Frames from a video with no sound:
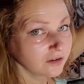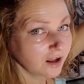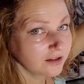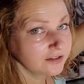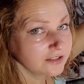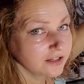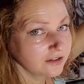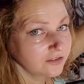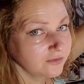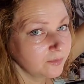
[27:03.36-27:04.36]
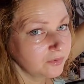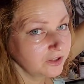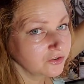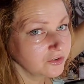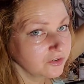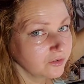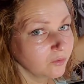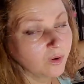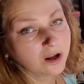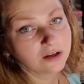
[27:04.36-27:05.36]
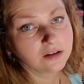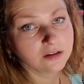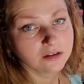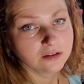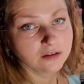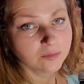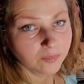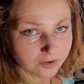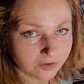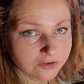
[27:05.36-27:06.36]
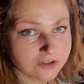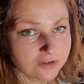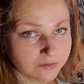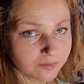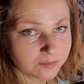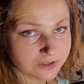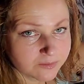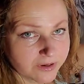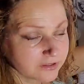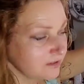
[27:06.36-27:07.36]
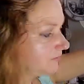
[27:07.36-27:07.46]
other side of the bridge. Why? Because of the perspective,